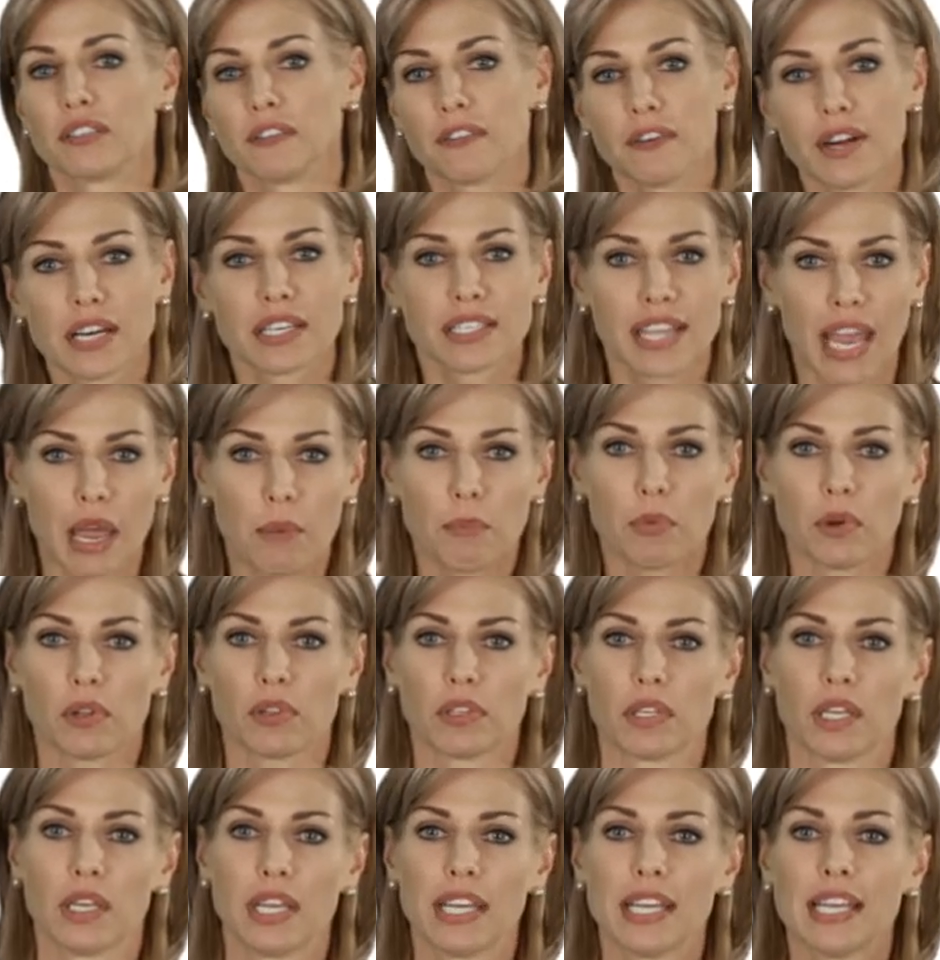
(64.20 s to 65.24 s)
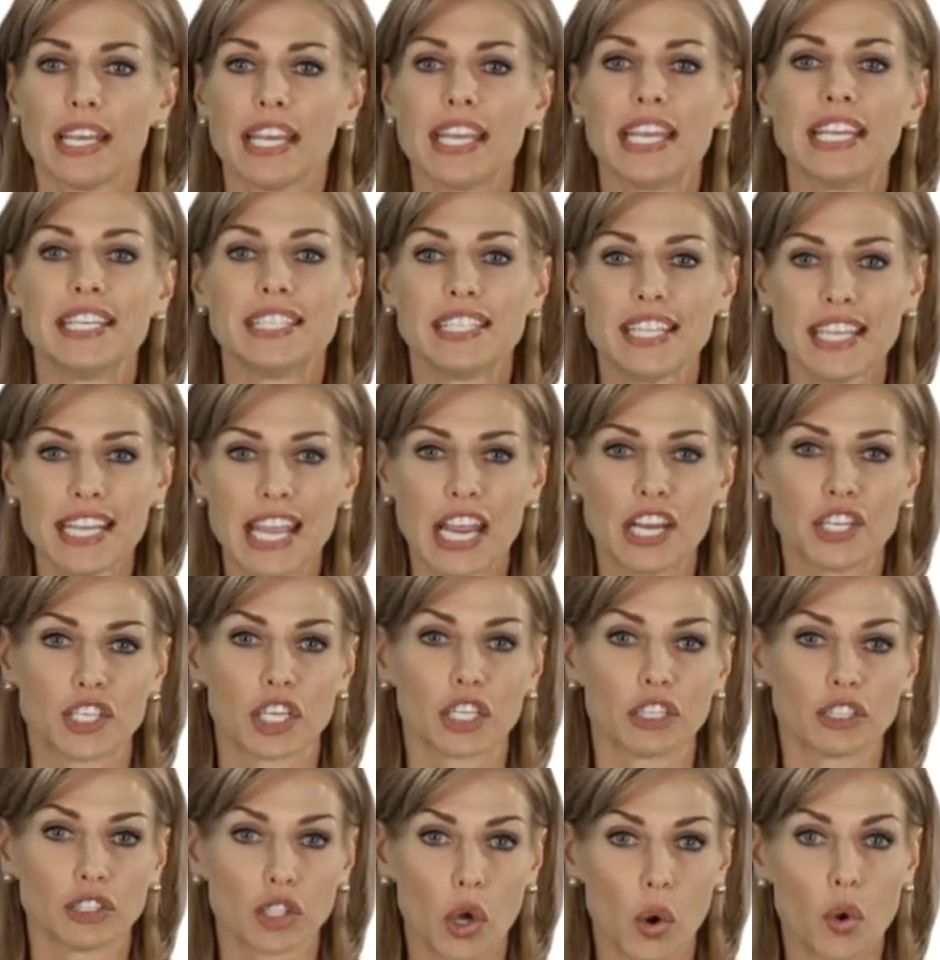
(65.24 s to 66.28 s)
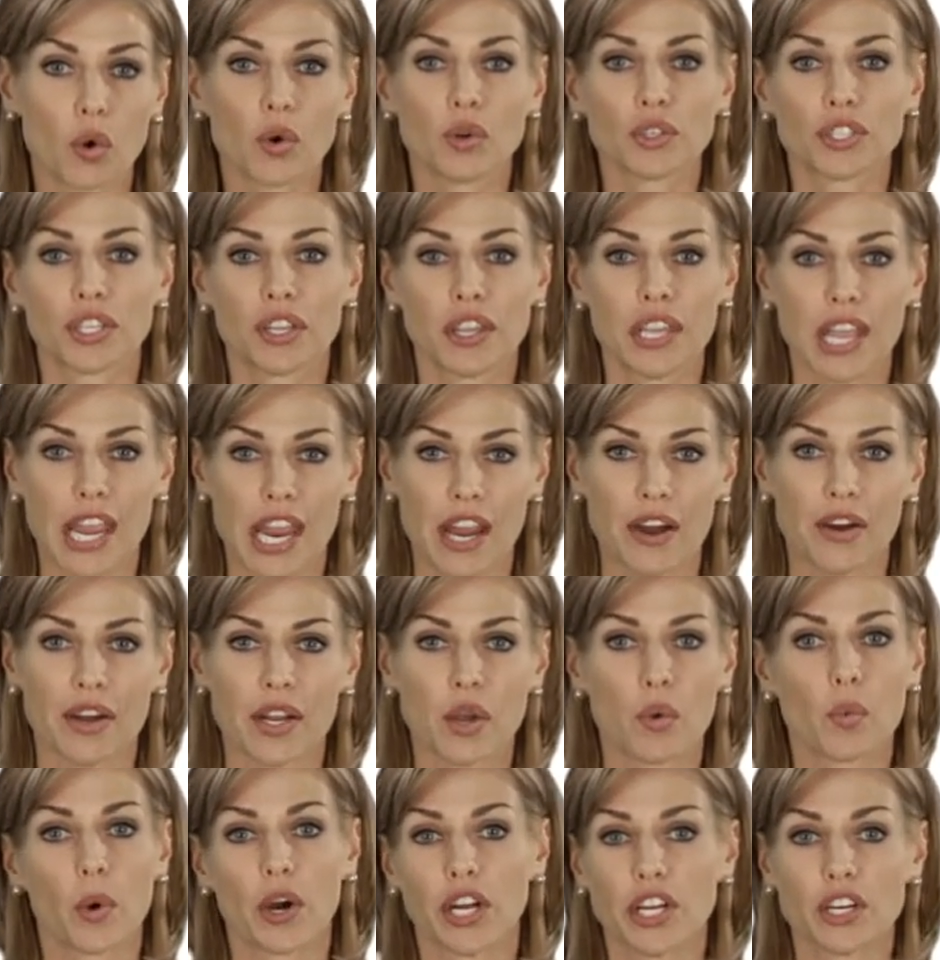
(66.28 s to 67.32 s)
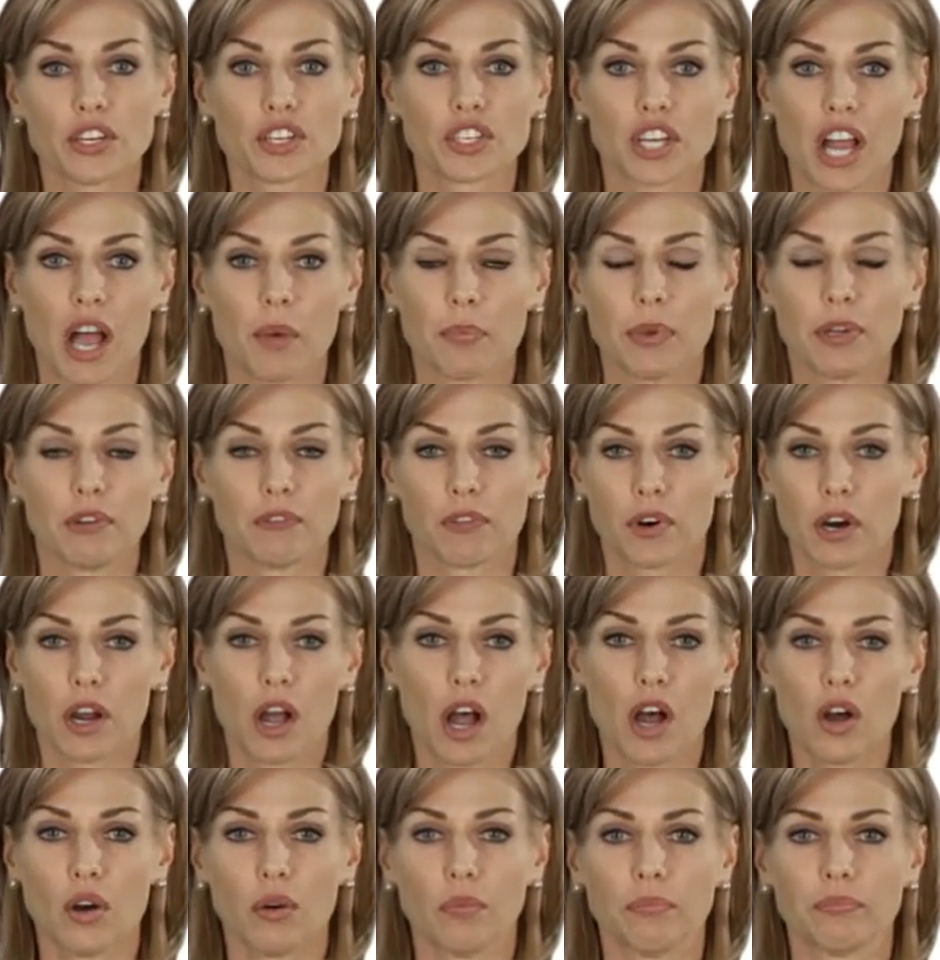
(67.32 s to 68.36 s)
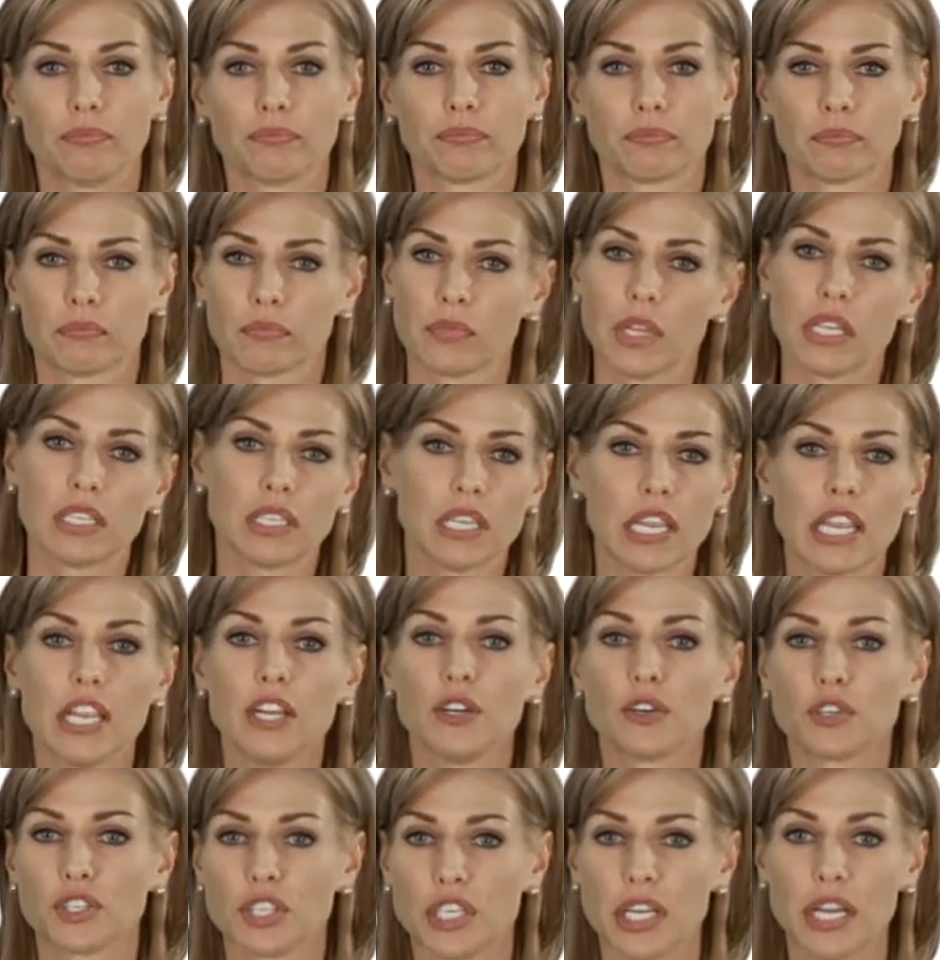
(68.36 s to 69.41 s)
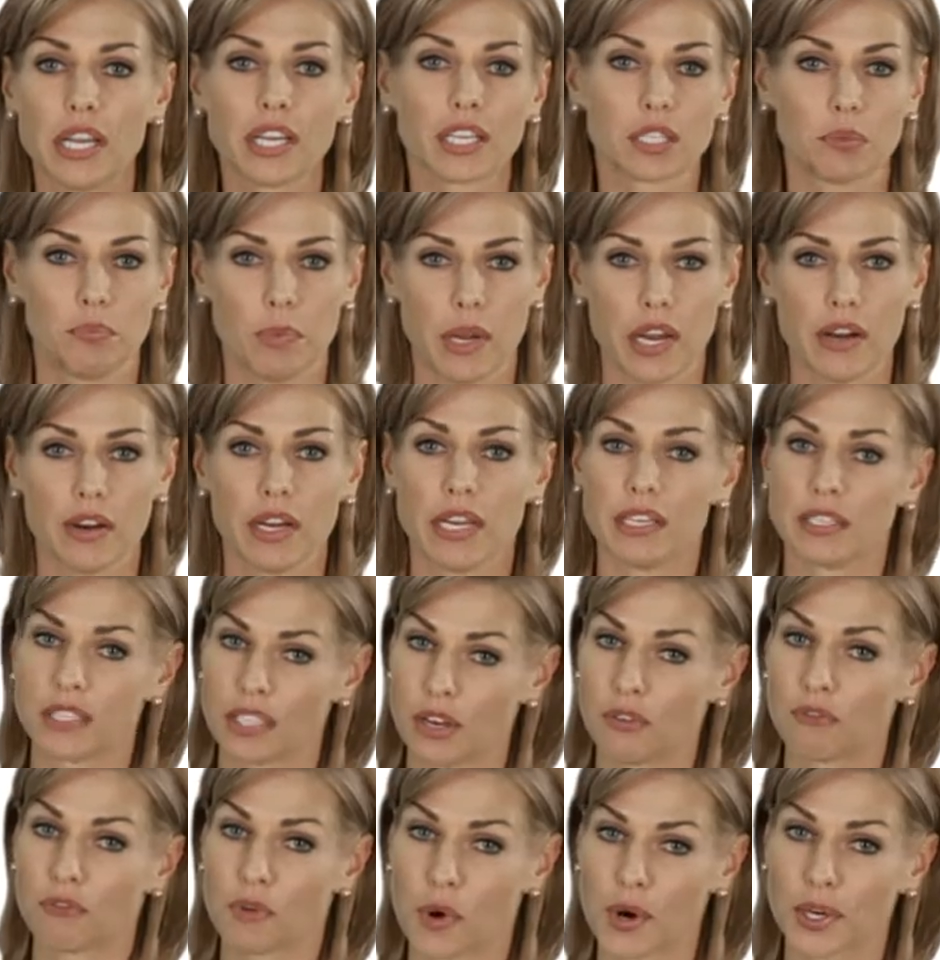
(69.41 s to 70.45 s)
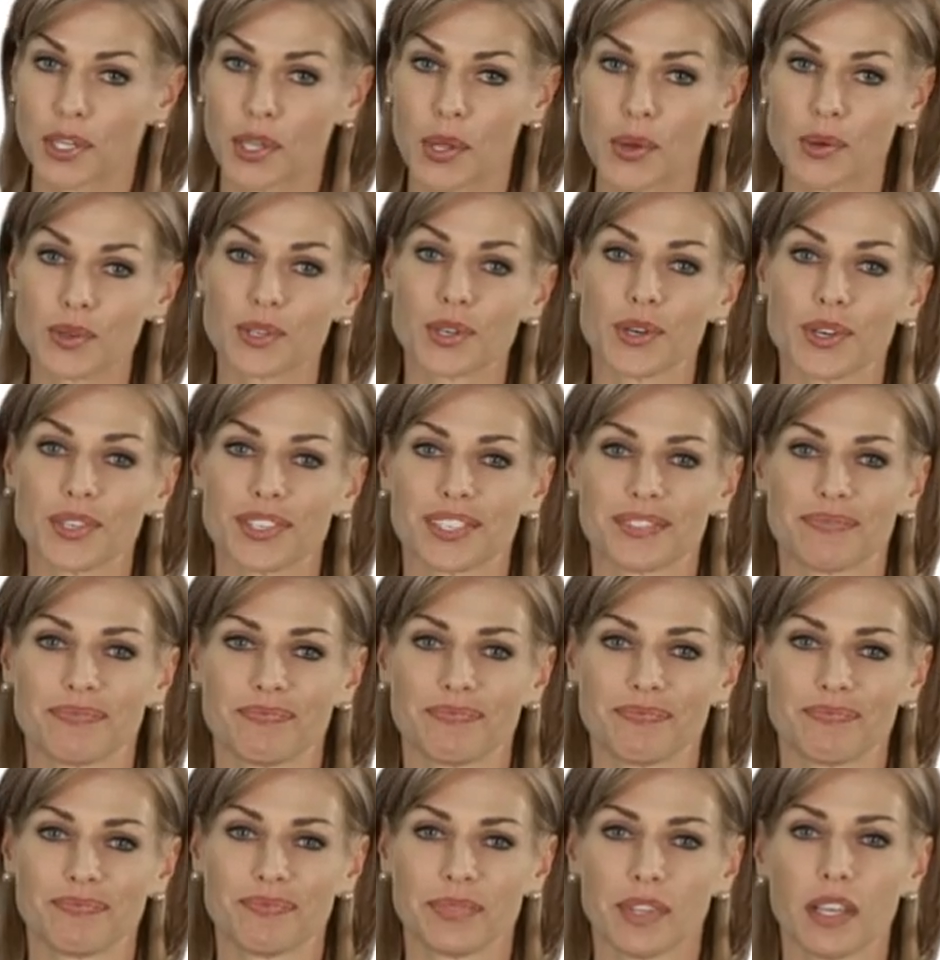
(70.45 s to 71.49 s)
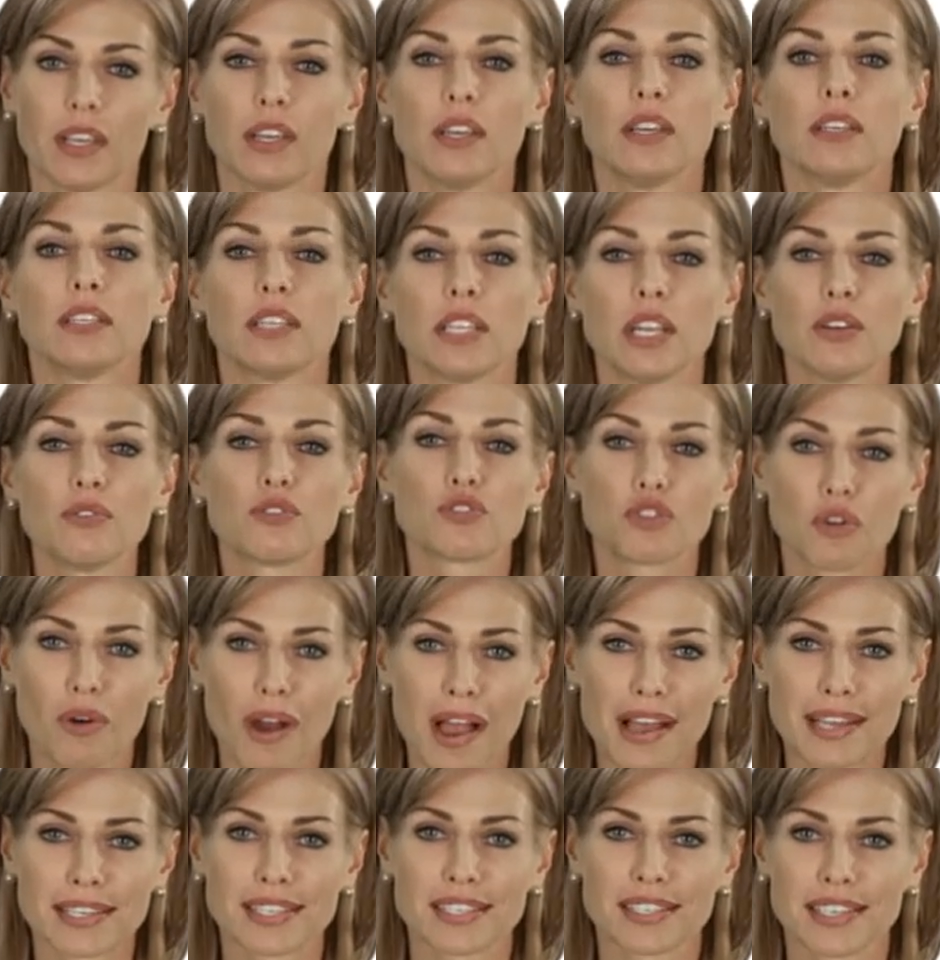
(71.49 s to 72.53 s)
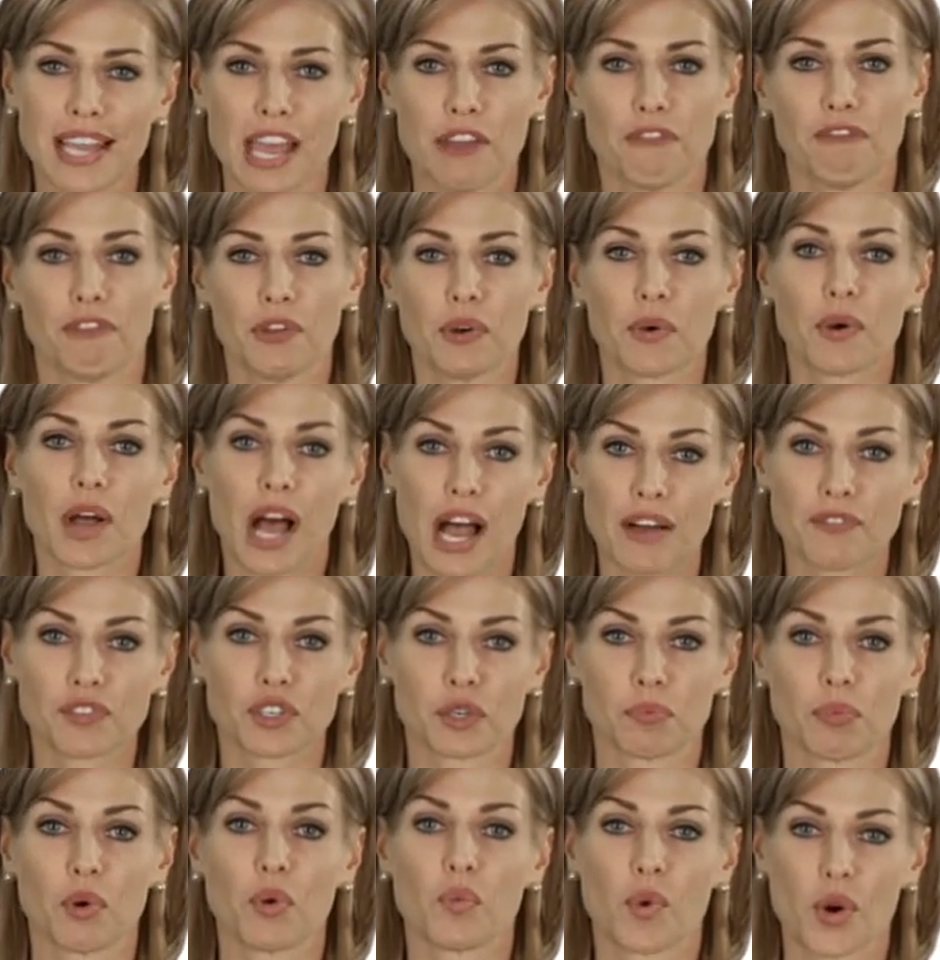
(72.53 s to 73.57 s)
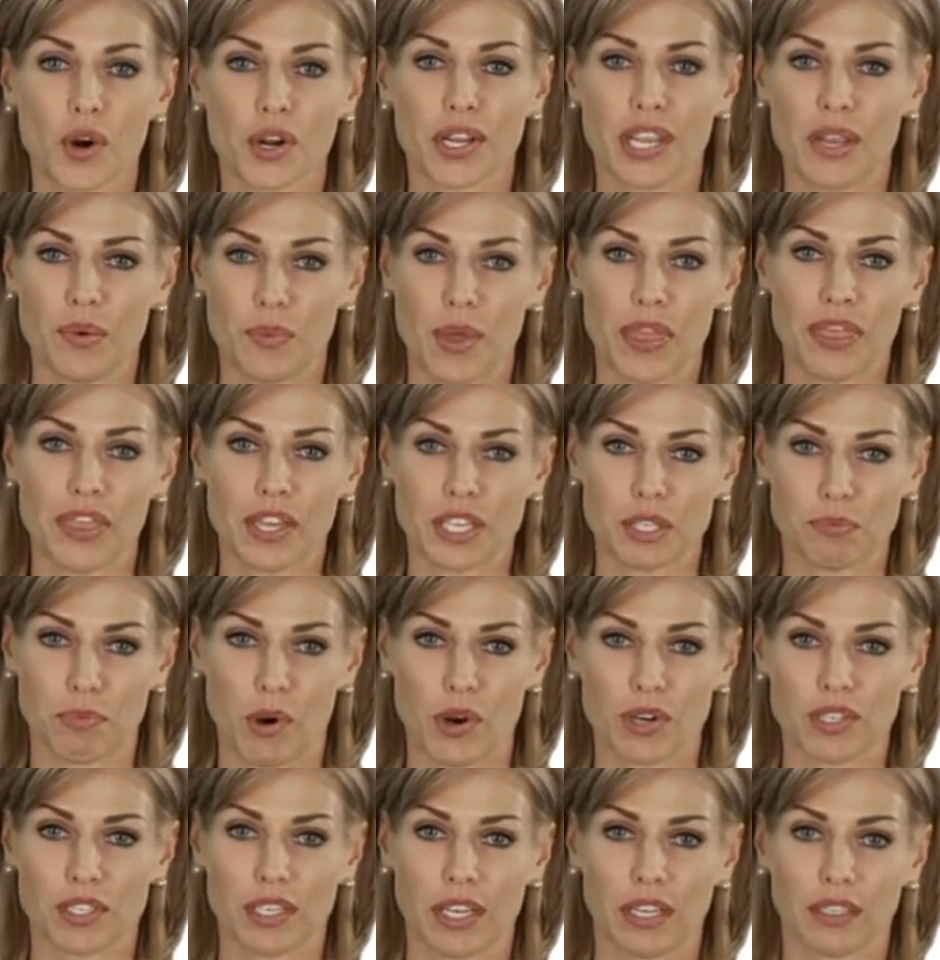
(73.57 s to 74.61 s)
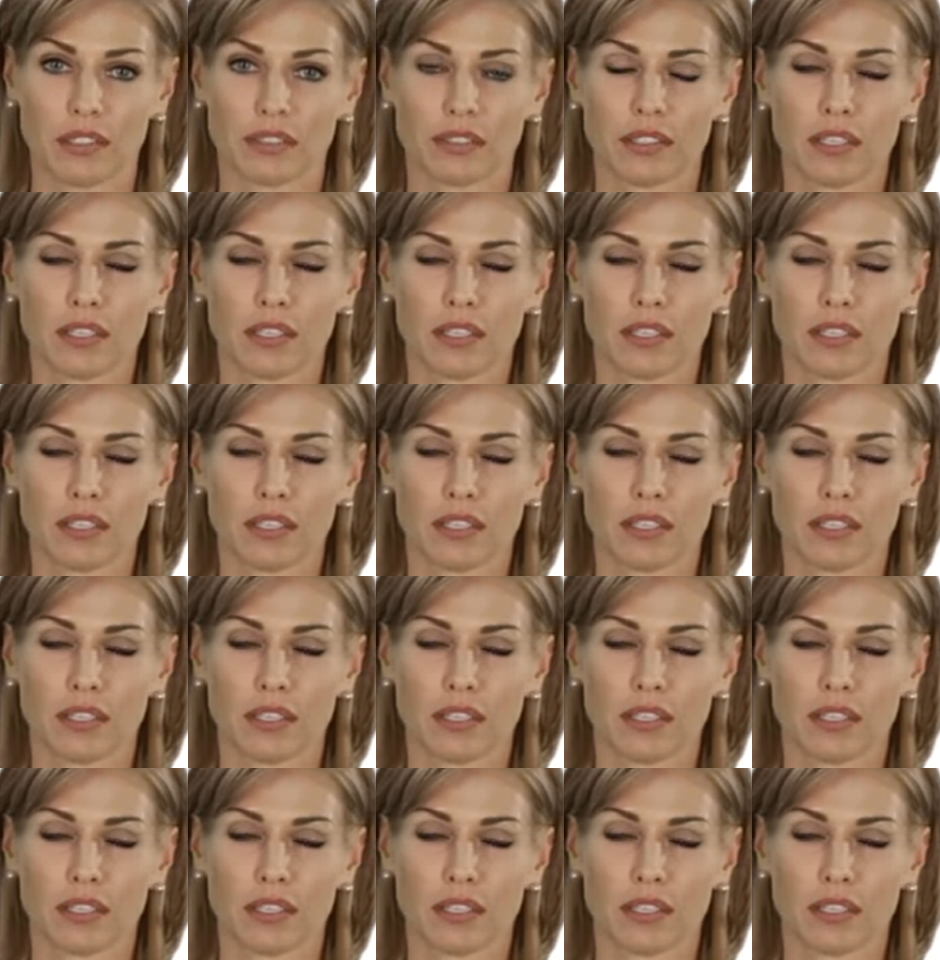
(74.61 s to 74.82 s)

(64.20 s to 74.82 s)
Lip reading: For example, is the agent local to the area where you're shopping for a home? Is he or she experienced in foreclosures? Do you trust and feel comfortable working with this person?